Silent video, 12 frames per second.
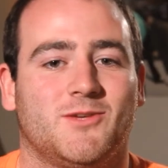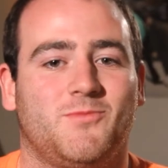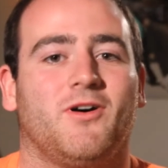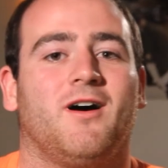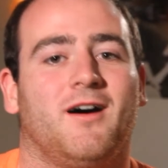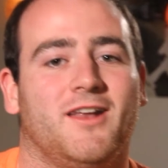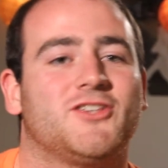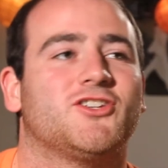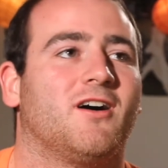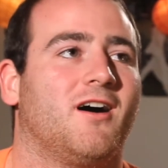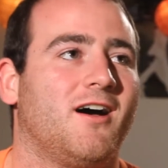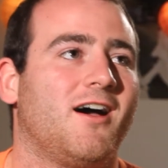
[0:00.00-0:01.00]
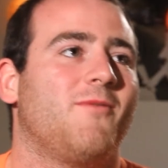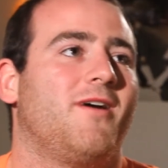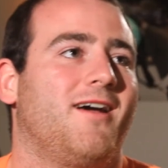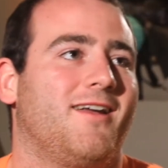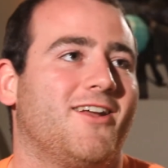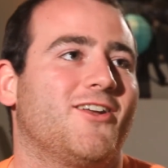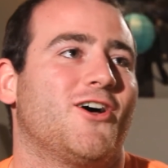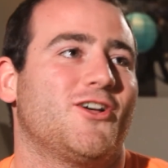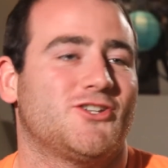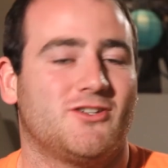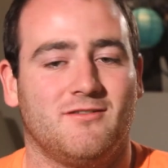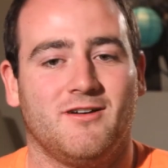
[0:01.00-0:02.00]
upon a time in a
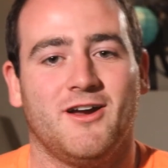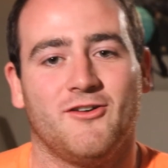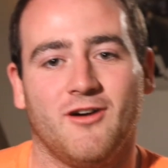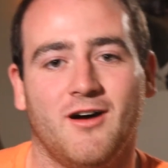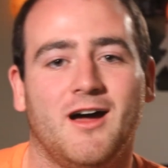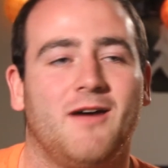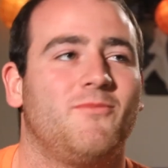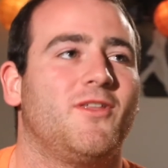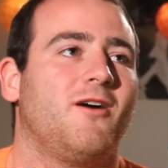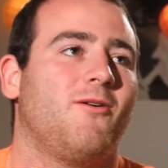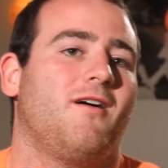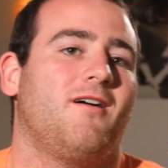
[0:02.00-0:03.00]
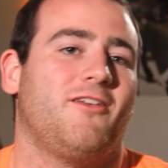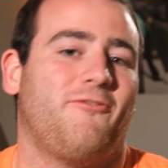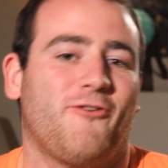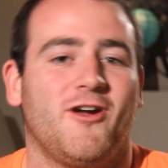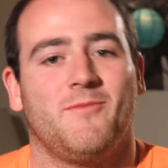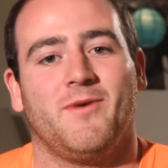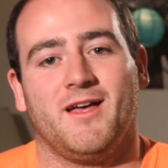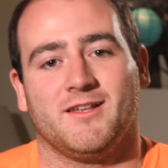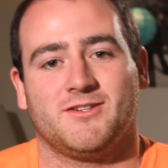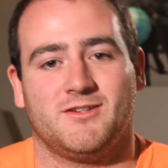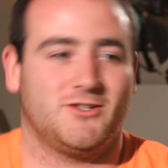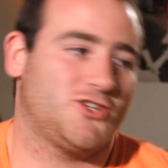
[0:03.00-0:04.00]
nursery rhyme, there were the three bears,
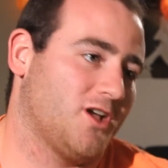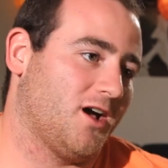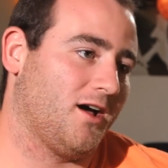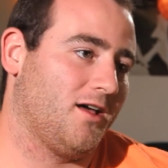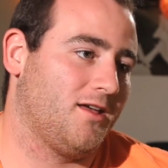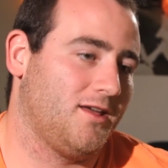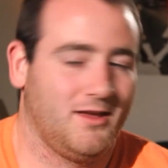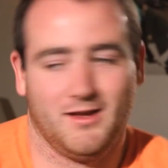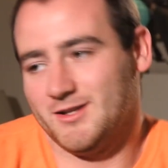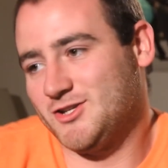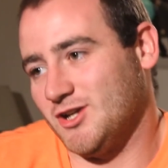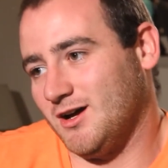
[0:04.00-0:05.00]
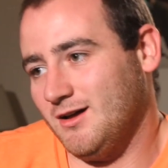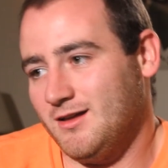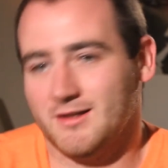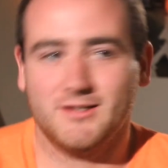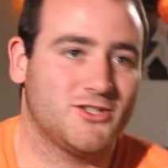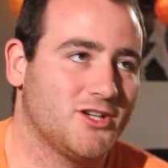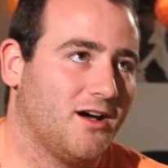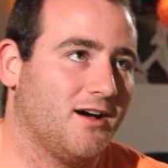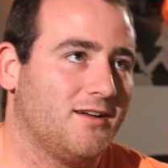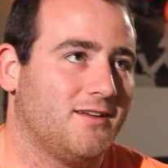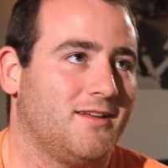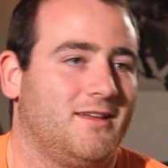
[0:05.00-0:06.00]
cha, cha, cha.
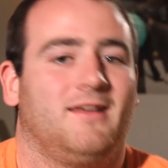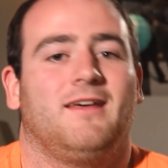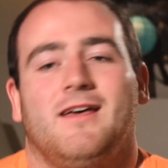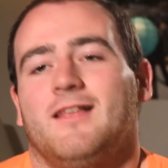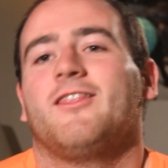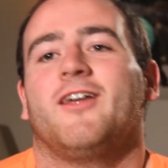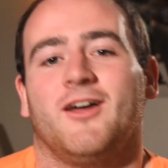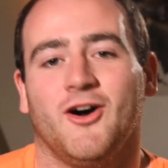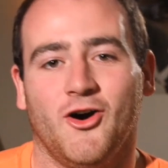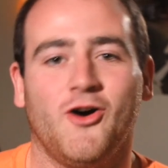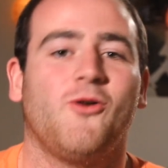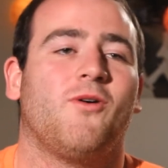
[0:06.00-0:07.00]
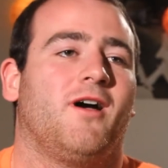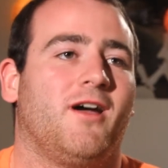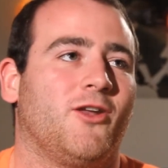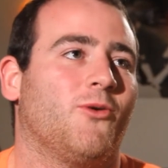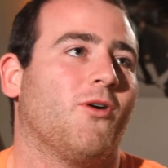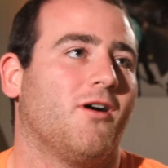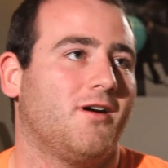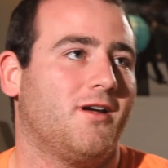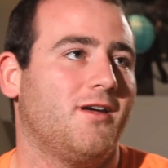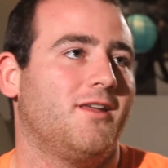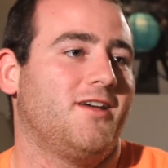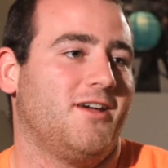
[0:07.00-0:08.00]
They all went
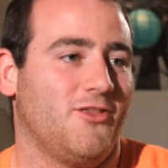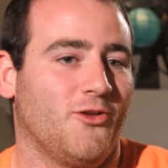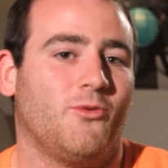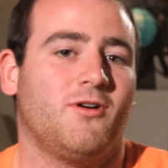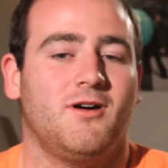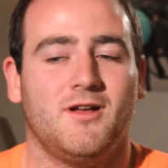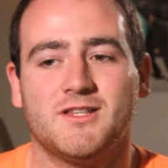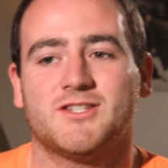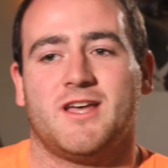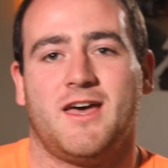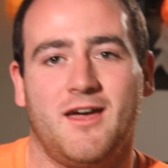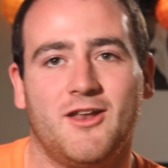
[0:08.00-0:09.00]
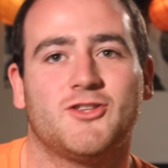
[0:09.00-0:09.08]
a-walking in the woods and